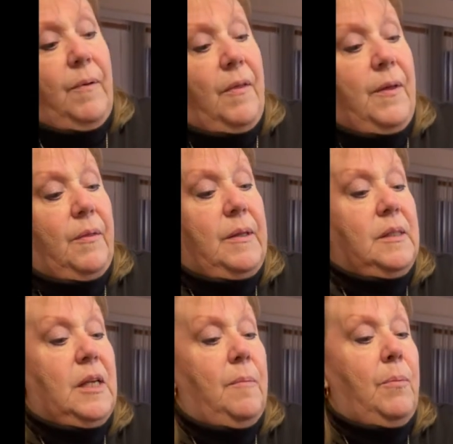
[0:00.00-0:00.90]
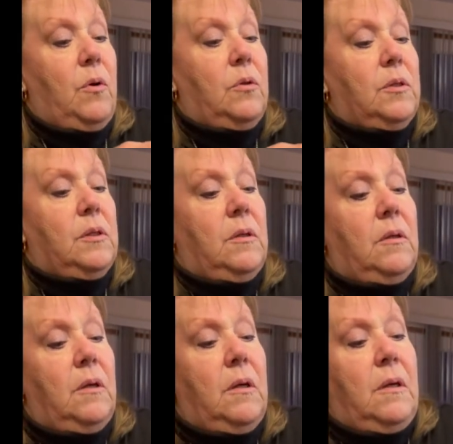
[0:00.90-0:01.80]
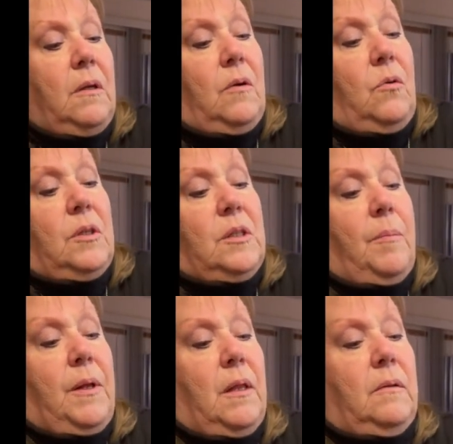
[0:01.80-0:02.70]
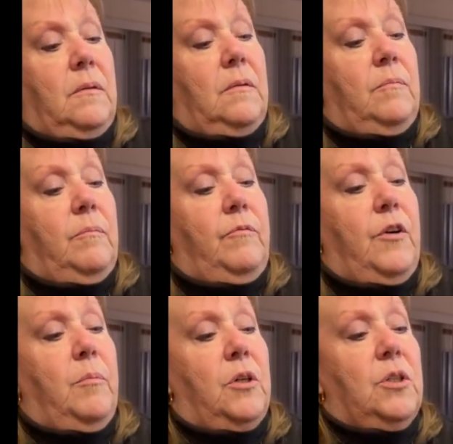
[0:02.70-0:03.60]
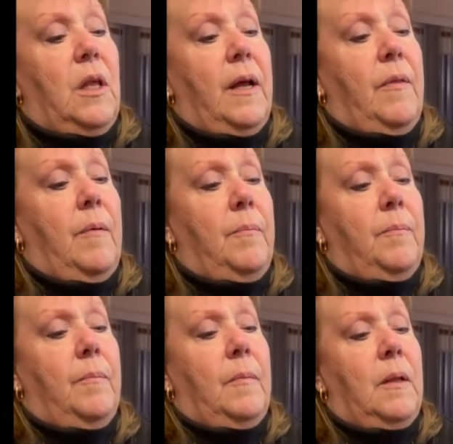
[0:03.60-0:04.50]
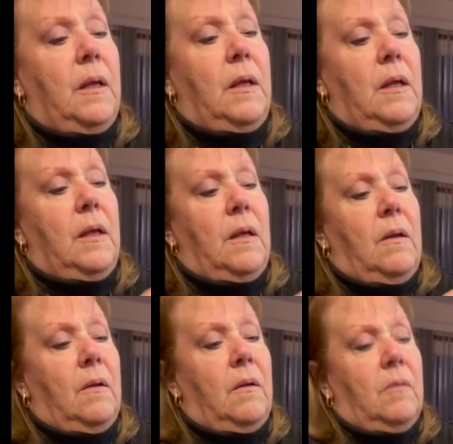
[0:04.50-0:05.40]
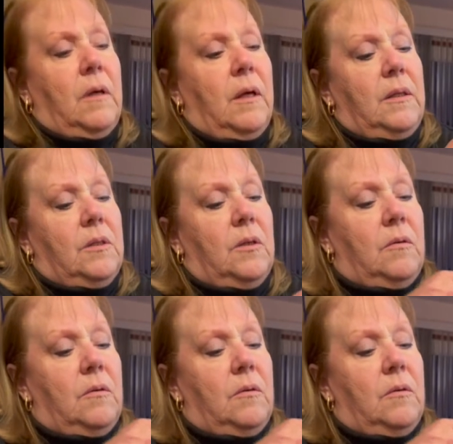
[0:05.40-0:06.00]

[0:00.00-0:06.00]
think, these same bowls or something very much like them. Okay, so